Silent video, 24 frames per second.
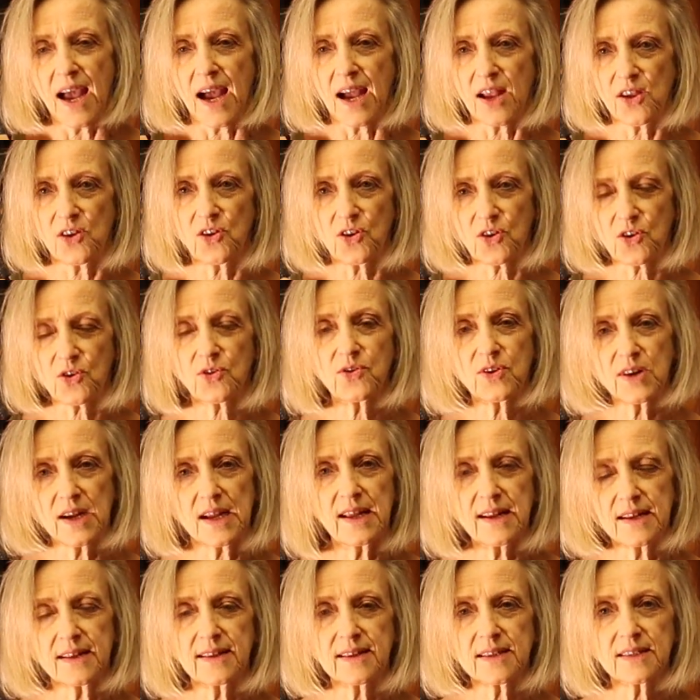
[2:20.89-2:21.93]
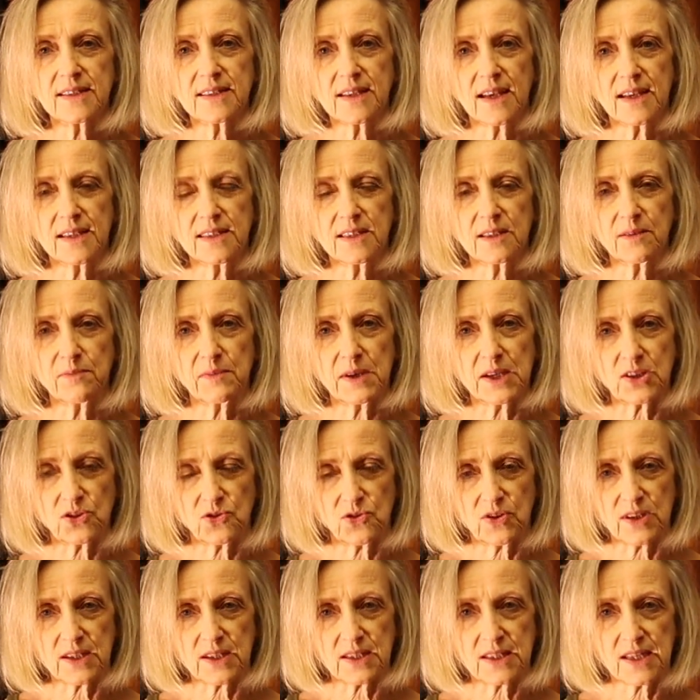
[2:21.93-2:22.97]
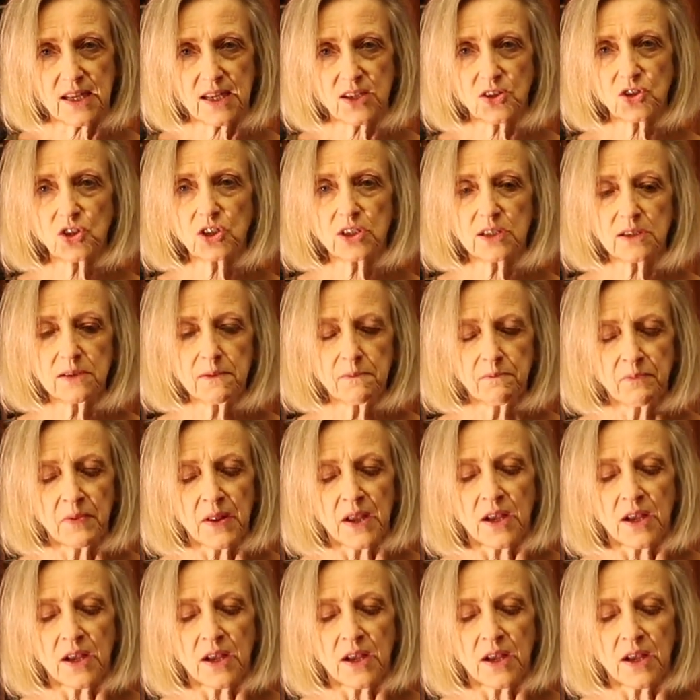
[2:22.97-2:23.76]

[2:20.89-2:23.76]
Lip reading: and you're creating this isometric tension.